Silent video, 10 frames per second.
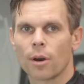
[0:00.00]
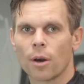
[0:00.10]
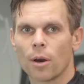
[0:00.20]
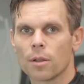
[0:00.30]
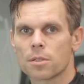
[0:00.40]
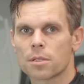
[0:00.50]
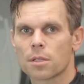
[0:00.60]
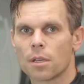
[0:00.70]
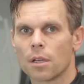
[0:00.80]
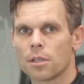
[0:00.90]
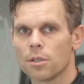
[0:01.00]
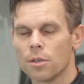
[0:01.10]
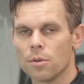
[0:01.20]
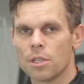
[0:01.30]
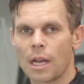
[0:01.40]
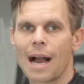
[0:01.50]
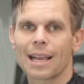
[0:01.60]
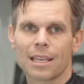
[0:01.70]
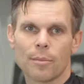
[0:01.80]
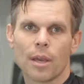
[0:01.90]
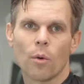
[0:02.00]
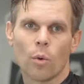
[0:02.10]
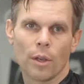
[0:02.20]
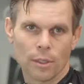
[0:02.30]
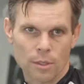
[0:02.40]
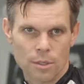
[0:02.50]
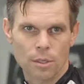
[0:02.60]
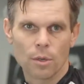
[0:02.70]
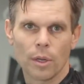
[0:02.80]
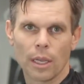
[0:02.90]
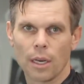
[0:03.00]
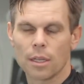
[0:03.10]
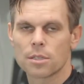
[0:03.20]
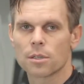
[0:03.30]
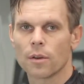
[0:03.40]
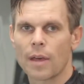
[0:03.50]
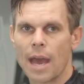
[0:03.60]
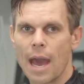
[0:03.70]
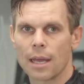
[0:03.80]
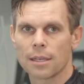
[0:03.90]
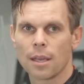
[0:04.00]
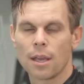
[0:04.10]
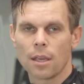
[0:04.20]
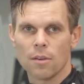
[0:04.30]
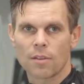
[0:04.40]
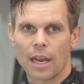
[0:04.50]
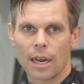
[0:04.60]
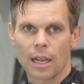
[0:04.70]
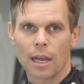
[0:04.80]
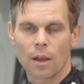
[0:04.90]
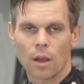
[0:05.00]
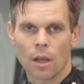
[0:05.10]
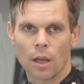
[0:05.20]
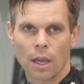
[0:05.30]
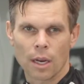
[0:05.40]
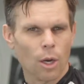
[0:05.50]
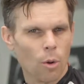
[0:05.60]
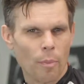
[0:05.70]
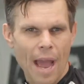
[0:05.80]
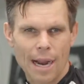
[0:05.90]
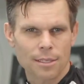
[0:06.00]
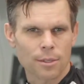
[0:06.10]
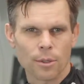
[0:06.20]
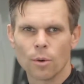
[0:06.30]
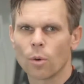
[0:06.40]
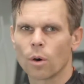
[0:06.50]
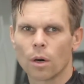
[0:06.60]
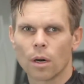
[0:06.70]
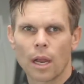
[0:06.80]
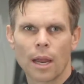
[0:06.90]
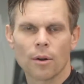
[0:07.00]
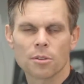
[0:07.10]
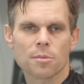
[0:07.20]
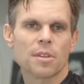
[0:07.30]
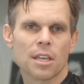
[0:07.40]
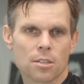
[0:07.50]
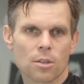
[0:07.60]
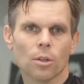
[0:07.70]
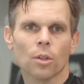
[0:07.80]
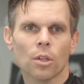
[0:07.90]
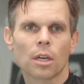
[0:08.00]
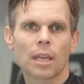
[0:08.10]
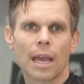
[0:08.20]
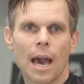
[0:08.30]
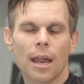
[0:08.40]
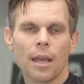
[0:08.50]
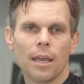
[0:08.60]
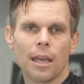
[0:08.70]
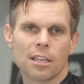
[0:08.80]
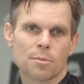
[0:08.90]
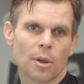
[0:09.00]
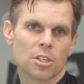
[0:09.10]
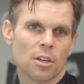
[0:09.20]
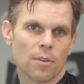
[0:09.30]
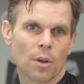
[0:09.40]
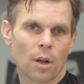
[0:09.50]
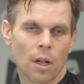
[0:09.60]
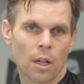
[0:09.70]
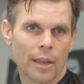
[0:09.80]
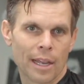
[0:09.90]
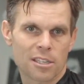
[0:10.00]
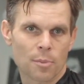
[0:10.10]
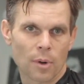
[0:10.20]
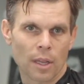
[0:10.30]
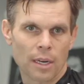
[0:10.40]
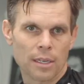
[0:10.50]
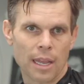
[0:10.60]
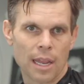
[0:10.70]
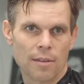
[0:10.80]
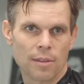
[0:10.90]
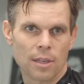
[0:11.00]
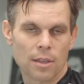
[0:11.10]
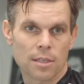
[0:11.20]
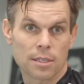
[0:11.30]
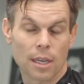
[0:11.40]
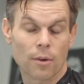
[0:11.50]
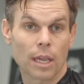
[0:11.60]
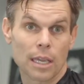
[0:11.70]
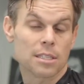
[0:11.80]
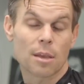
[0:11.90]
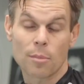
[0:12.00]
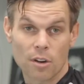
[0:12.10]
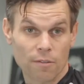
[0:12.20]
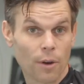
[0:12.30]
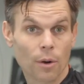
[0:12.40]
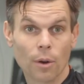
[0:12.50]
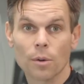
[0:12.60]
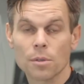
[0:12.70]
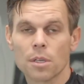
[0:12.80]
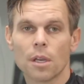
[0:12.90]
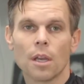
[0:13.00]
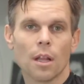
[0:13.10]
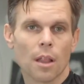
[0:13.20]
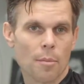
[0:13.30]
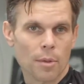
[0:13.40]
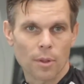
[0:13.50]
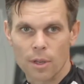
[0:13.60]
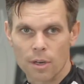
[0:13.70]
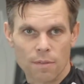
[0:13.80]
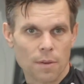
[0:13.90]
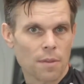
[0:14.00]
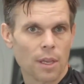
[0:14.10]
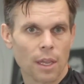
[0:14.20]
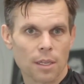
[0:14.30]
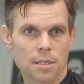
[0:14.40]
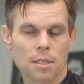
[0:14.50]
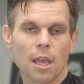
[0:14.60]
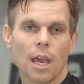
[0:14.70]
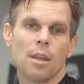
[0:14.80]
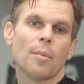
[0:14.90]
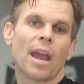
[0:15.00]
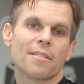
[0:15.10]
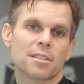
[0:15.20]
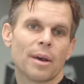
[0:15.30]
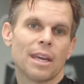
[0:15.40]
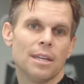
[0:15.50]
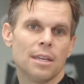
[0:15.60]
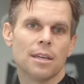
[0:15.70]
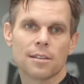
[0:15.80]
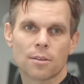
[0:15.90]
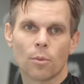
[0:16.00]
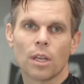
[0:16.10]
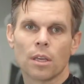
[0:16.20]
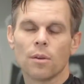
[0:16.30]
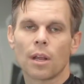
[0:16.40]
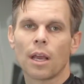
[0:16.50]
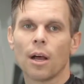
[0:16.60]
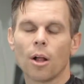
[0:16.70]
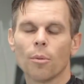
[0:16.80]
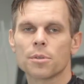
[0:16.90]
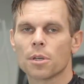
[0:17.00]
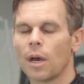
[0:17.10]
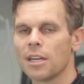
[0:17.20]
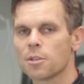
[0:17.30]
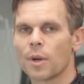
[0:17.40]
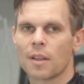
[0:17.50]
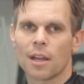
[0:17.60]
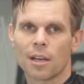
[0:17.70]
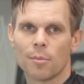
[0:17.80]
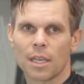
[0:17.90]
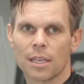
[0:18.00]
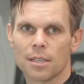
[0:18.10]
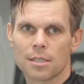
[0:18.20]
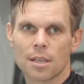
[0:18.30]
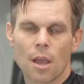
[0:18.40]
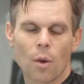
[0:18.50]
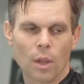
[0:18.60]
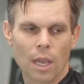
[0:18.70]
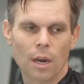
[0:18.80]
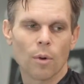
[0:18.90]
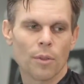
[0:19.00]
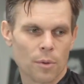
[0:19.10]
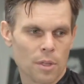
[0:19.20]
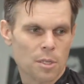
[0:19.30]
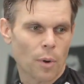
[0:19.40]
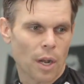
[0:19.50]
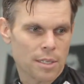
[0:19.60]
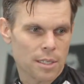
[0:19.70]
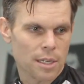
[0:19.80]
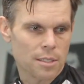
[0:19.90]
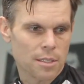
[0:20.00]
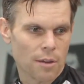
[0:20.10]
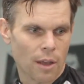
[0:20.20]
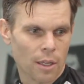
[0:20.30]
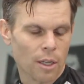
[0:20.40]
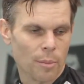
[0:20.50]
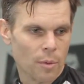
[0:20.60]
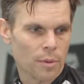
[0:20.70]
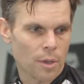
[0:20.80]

hurts to document what you're doing so that you've kind of got a, a, go back to or I don't know some things to look at especially if you call an expert like Dave that you can say okay send me your photos let me look at a few things and he may have some ideas of what he can do to help so I just bring that up because we kind of went through this process yeah. a little bit with